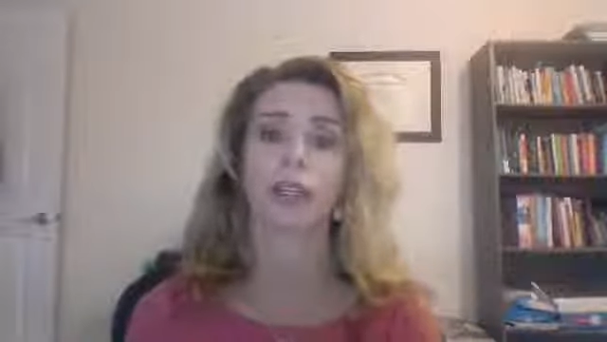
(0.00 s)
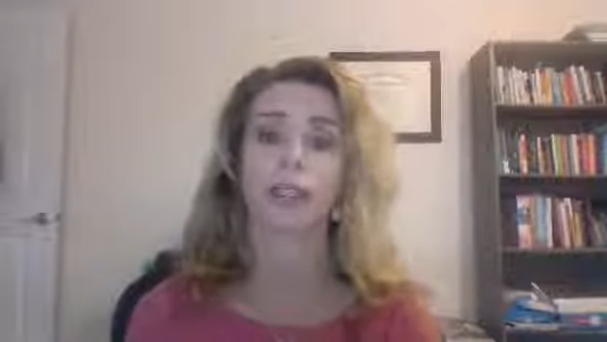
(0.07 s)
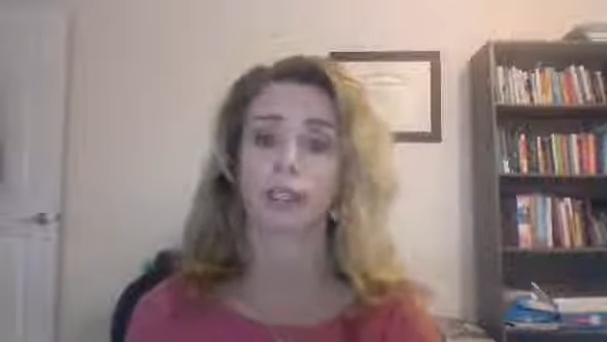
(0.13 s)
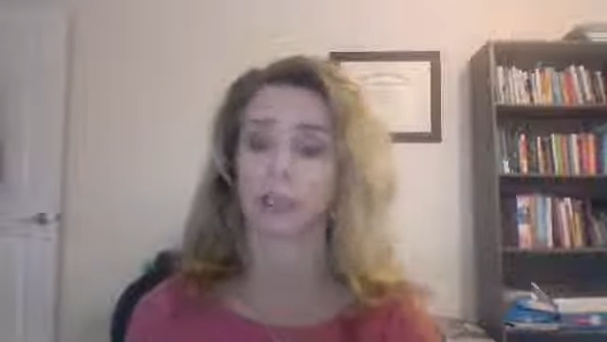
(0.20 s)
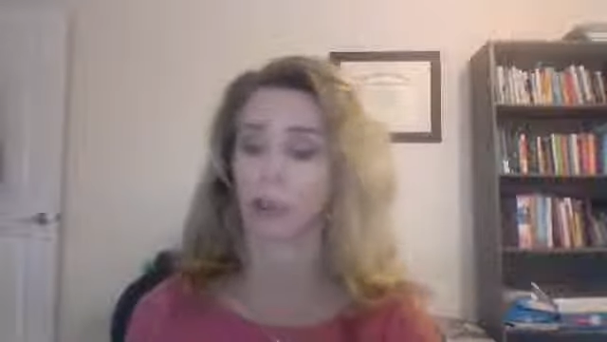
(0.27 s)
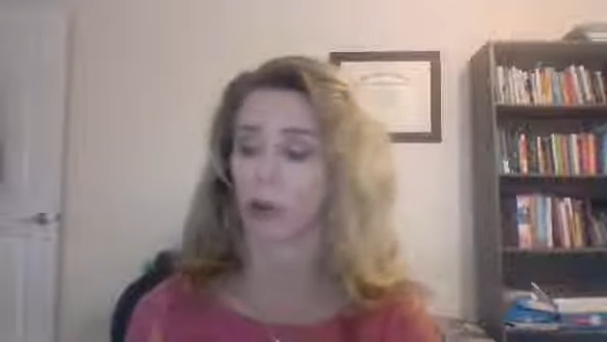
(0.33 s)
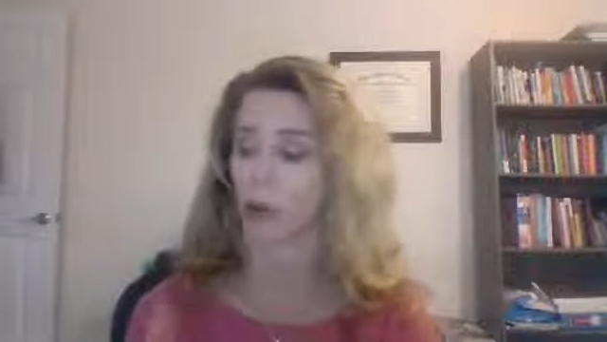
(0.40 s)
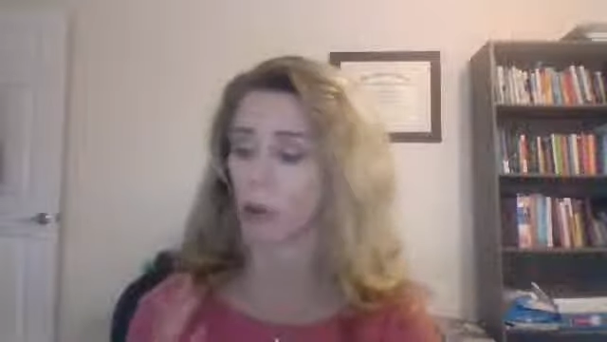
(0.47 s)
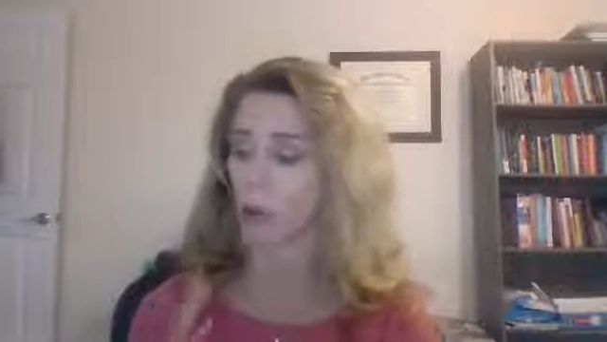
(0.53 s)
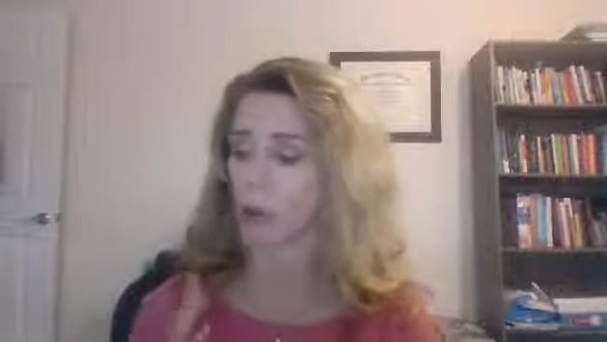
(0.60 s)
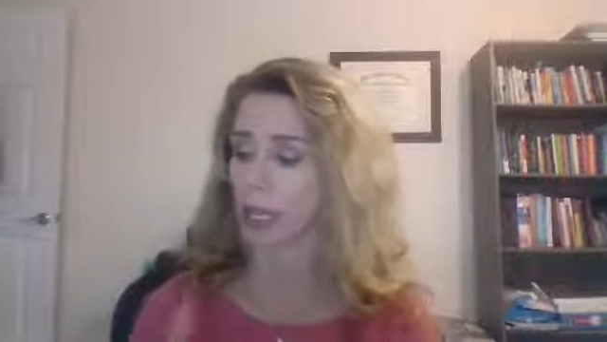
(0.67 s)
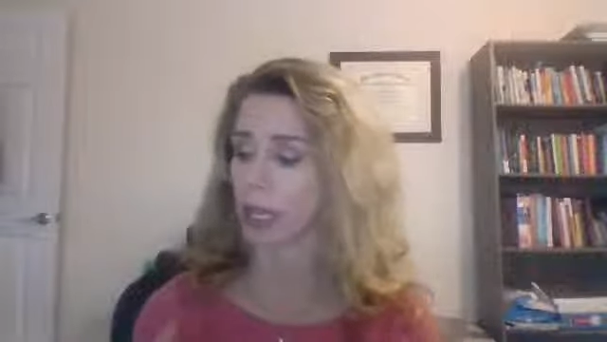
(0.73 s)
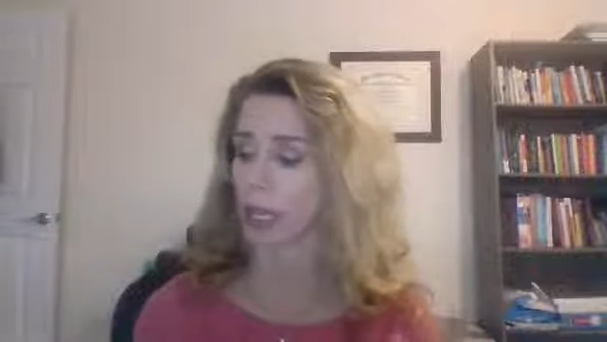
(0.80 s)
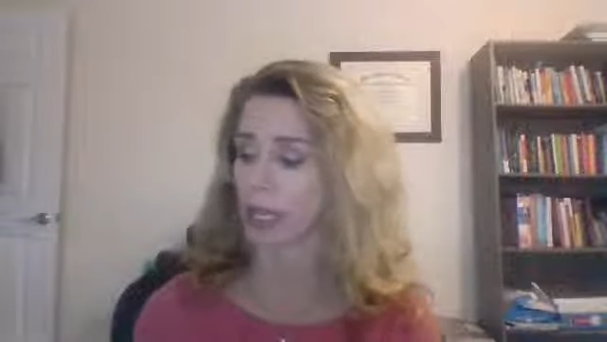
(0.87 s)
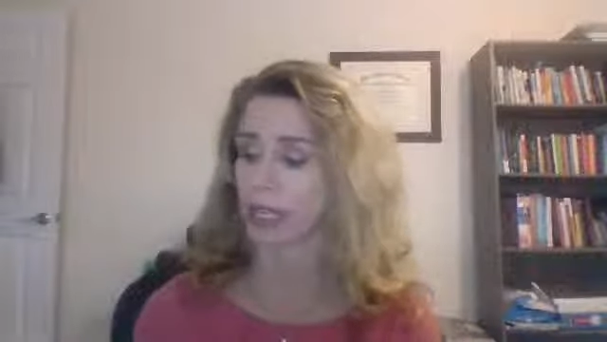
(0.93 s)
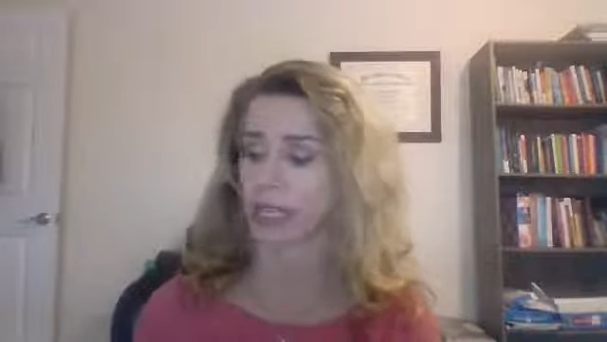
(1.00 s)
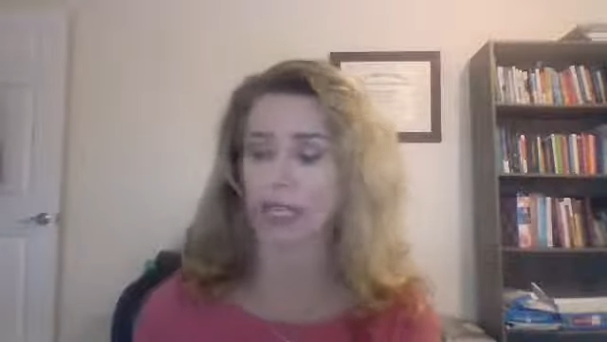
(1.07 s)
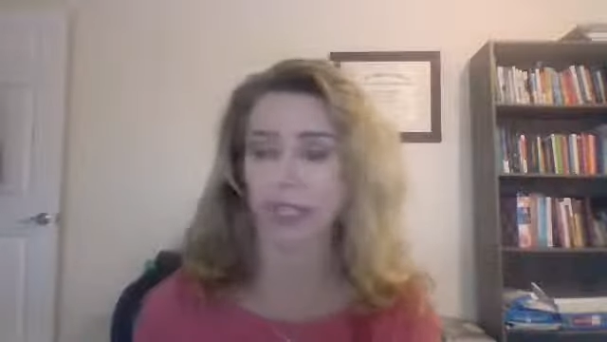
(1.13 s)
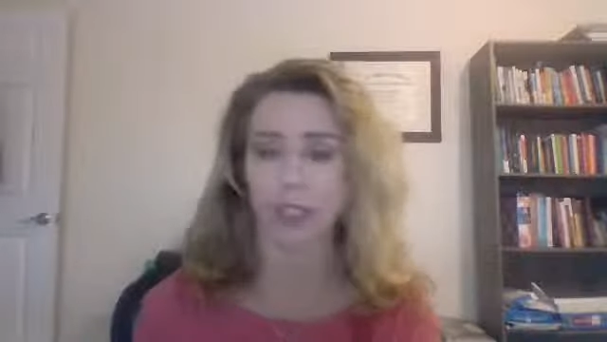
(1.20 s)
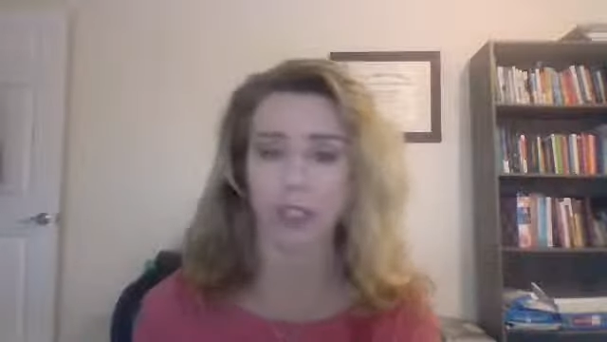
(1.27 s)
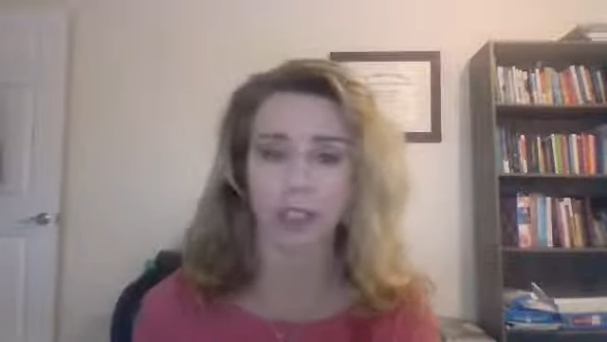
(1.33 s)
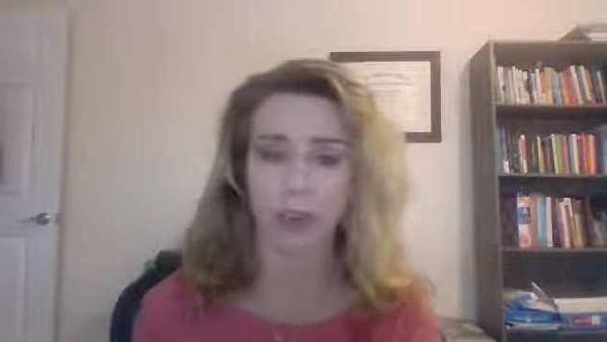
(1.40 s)
So again,
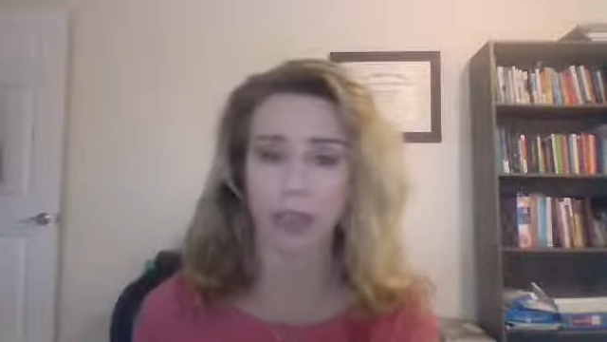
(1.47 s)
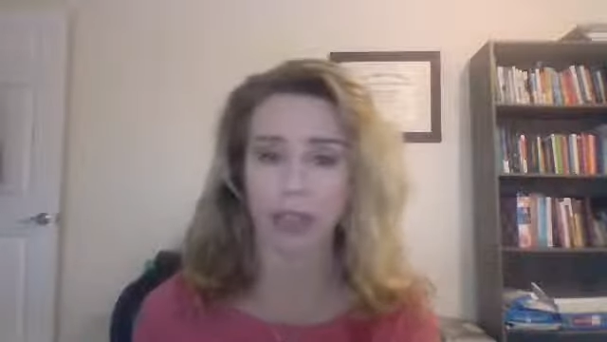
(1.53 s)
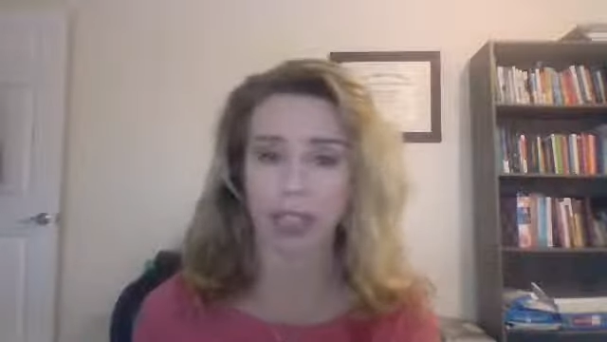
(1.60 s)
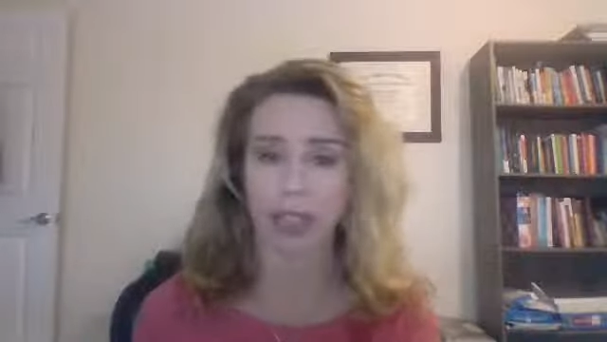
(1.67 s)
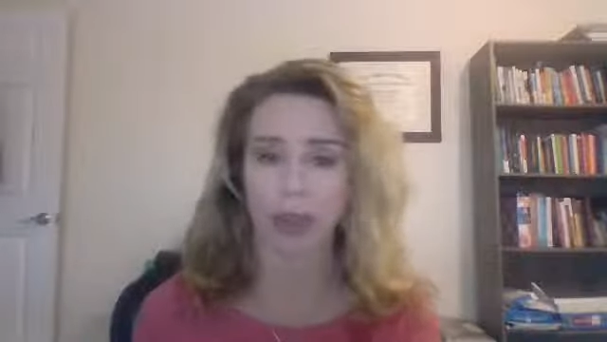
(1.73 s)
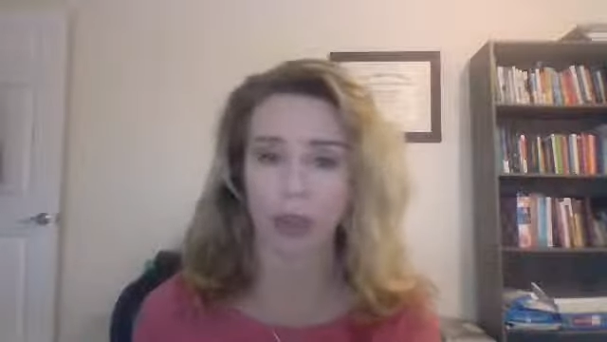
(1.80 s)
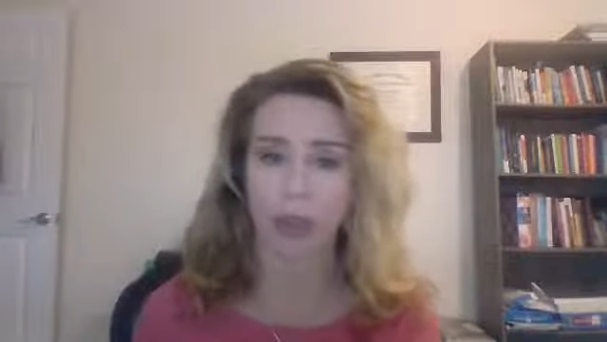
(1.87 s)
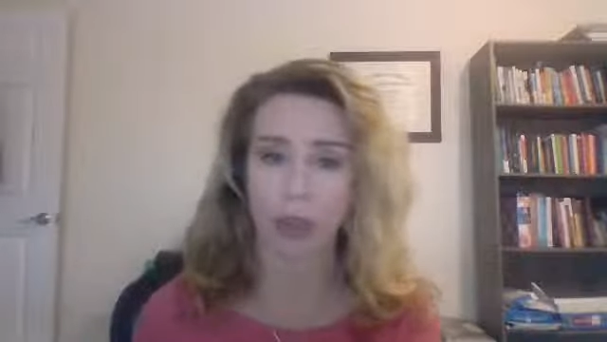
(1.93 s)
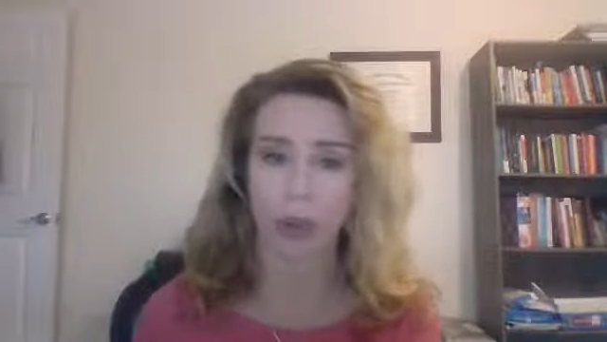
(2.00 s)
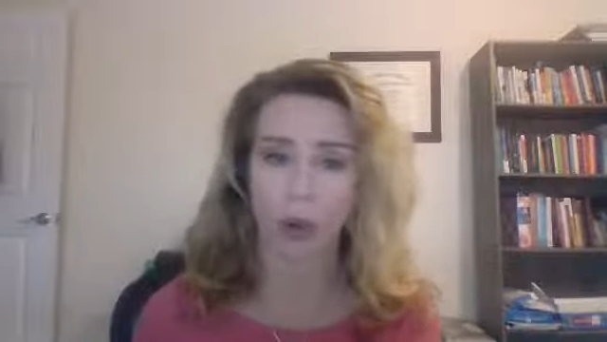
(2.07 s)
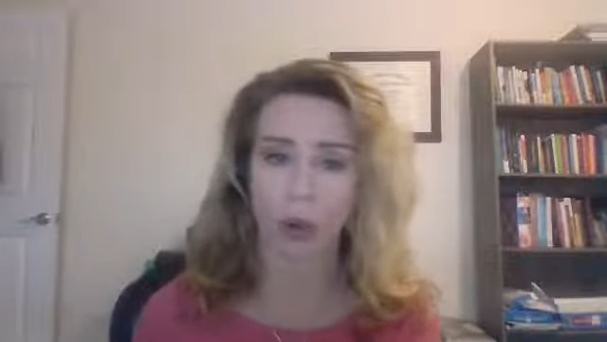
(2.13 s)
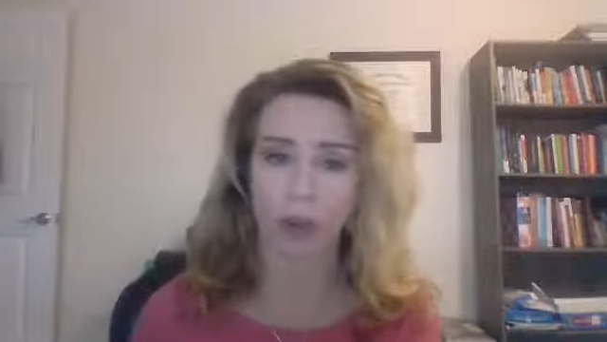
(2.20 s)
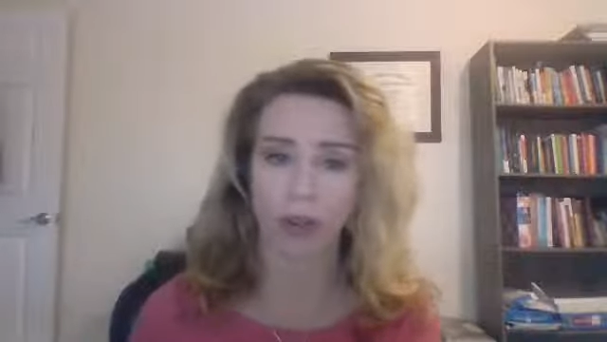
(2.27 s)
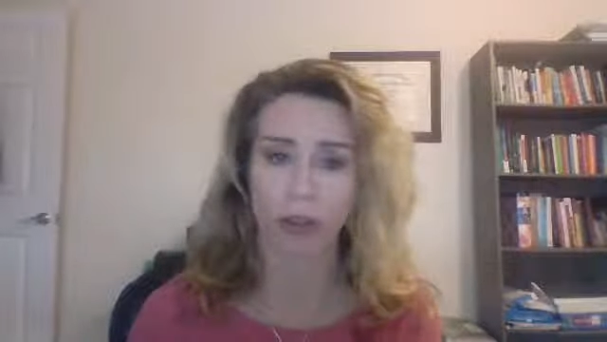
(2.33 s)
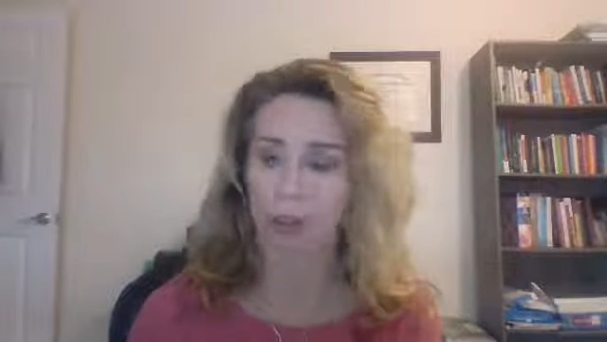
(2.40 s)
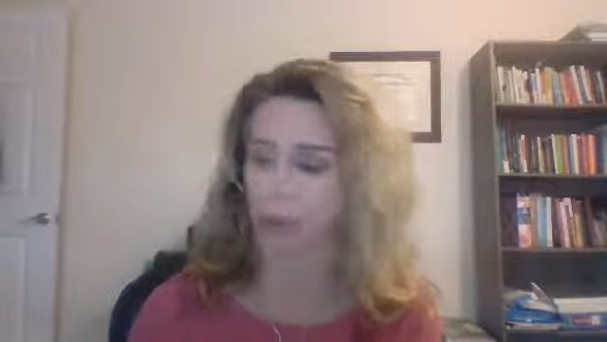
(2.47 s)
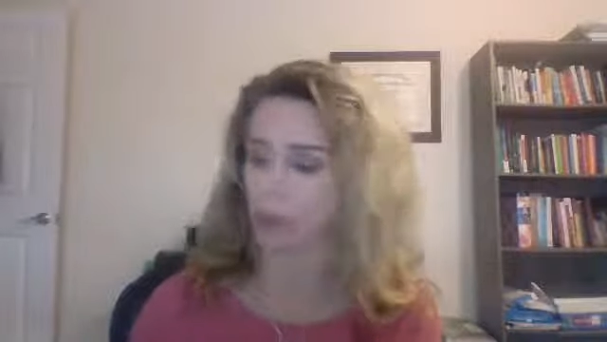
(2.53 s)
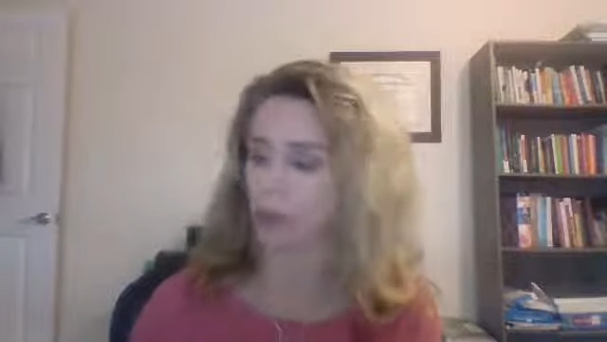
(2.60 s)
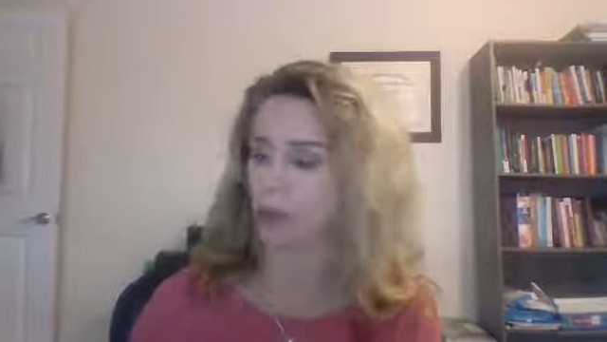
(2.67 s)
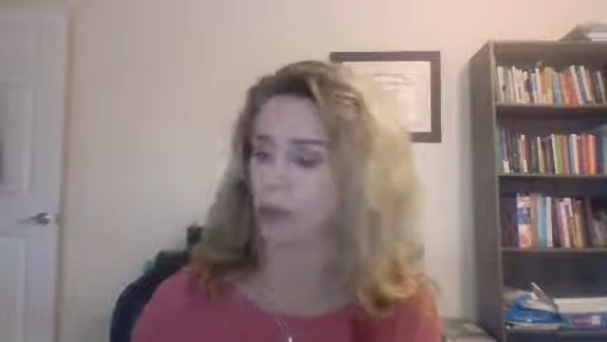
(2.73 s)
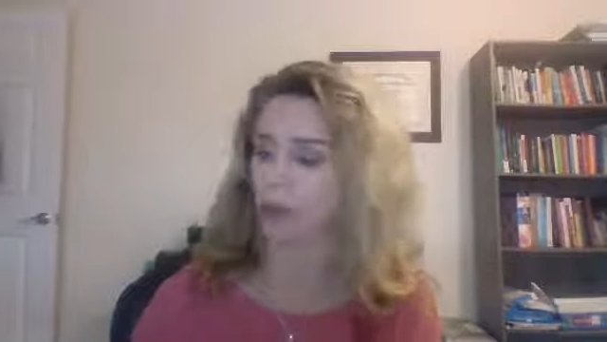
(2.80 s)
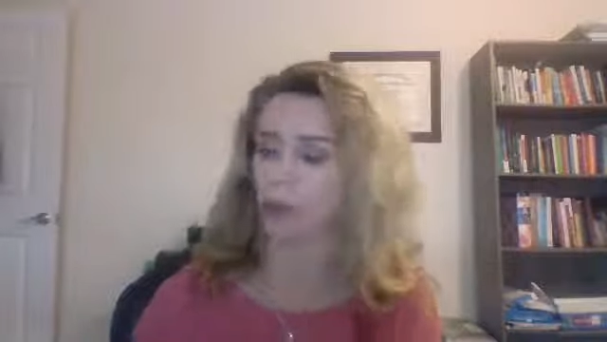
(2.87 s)
easily you're paying 3.25
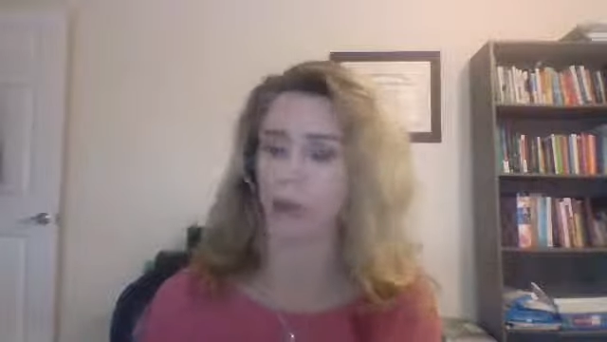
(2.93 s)
to